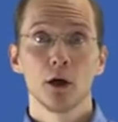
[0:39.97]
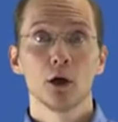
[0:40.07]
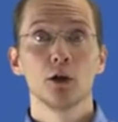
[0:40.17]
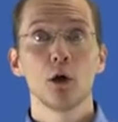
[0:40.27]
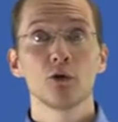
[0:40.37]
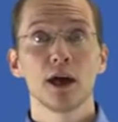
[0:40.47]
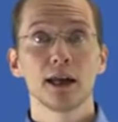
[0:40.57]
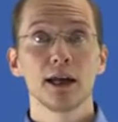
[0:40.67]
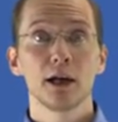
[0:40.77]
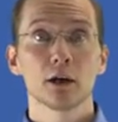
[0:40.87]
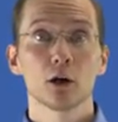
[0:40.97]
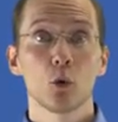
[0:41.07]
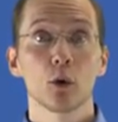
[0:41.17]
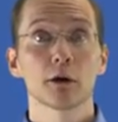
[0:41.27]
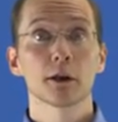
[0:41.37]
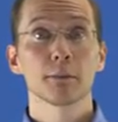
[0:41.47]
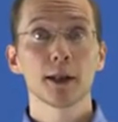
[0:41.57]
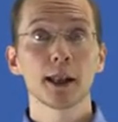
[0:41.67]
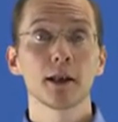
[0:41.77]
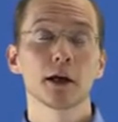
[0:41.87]
Note that here we're
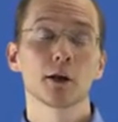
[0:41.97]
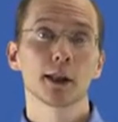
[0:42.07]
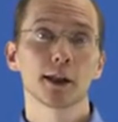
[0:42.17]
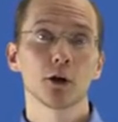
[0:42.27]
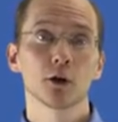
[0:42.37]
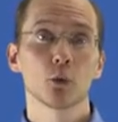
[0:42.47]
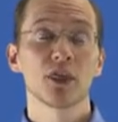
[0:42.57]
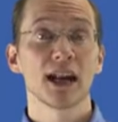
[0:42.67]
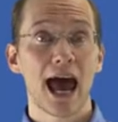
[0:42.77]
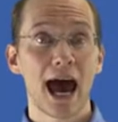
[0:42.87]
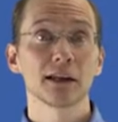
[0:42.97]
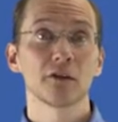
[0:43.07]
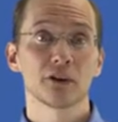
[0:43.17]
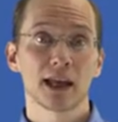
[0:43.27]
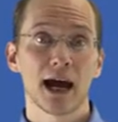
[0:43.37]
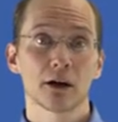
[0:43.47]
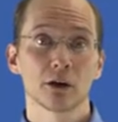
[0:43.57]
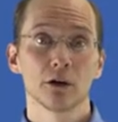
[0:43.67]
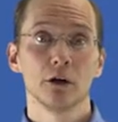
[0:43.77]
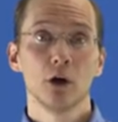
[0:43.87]
explicitly concerned with an active
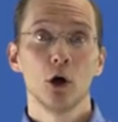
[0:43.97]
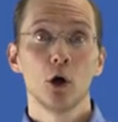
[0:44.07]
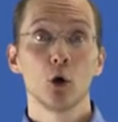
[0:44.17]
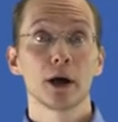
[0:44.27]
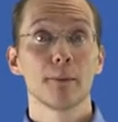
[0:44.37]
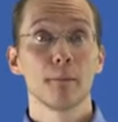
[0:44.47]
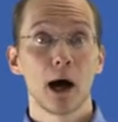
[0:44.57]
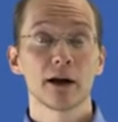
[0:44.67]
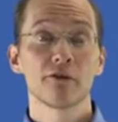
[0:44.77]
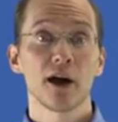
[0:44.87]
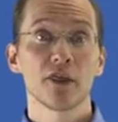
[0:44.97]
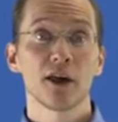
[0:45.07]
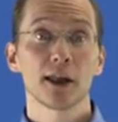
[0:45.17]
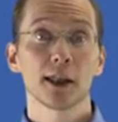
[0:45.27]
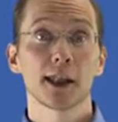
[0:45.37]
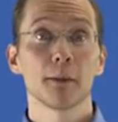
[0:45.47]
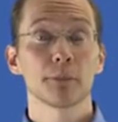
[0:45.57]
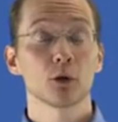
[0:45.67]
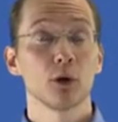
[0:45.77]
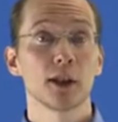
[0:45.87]
attacker who can modify things sent
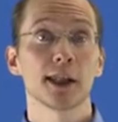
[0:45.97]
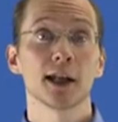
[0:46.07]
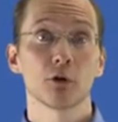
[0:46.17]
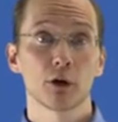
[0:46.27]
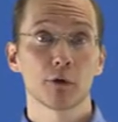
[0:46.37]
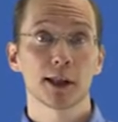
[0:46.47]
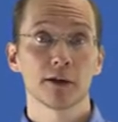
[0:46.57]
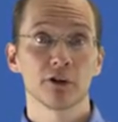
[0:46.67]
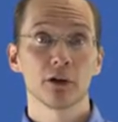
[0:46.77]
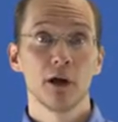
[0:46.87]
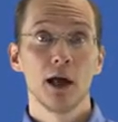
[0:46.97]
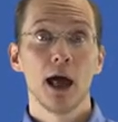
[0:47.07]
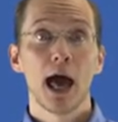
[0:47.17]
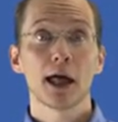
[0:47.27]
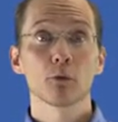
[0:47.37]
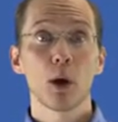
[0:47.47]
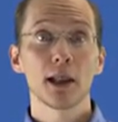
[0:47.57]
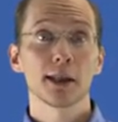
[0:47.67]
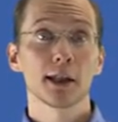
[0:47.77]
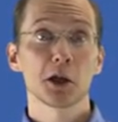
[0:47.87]
between the sender and receiver, as well
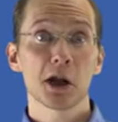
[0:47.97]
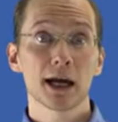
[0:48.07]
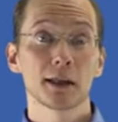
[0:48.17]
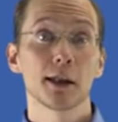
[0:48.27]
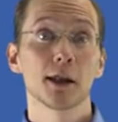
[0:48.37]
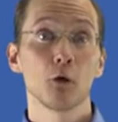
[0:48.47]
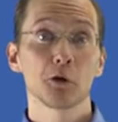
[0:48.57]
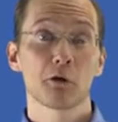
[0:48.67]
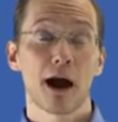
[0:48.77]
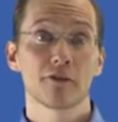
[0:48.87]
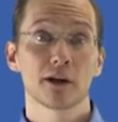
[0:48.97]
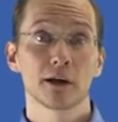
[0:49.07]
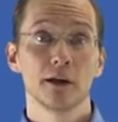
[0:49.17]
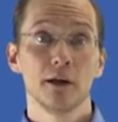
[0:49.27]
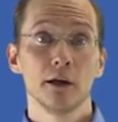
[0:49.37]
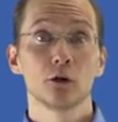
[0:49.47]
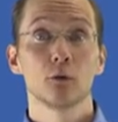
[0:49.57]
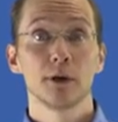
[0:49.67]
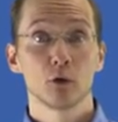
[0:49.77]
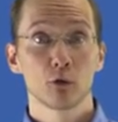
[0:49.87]
as inject his own traffic to
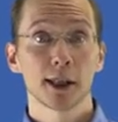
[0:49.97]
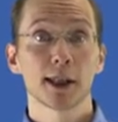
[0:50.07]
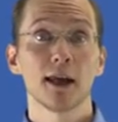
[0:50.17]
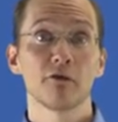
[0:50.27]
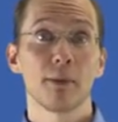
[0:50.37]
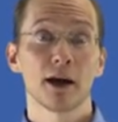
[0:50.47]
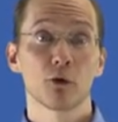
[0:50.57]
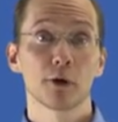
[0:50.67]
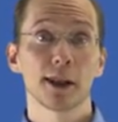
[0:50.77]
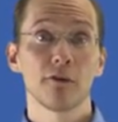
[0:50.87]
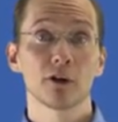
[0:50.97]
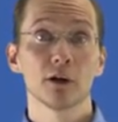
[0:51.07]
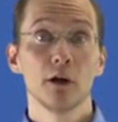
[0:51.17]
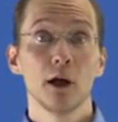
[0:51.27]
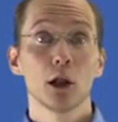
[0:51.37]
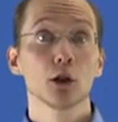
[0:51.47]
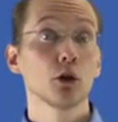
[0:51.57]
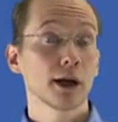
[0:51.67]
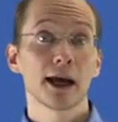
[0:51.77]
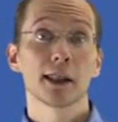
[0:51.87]
be received by the receiver,
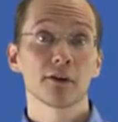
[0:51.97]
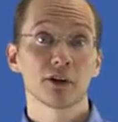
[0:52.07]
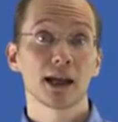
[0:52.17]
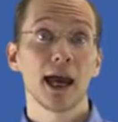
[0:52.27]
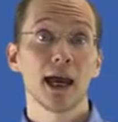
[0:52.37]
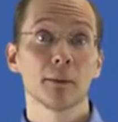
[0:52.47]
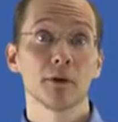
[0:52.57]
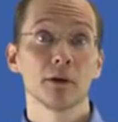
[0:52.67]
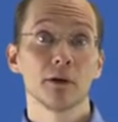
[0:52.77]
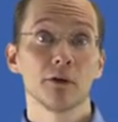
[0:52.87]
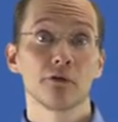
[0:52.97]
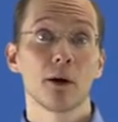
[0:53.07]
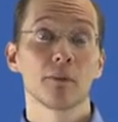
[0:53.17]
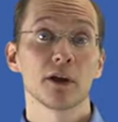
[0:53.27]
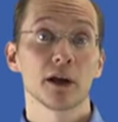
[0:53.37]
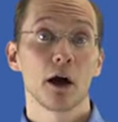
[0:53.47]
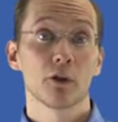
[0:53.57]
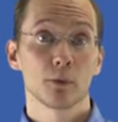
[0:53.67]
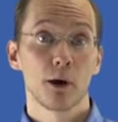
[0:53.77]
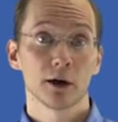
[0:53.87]
looking as if it came from the other
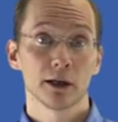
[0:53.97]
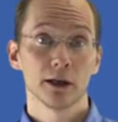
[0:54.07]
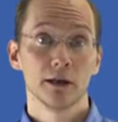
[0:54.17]
party.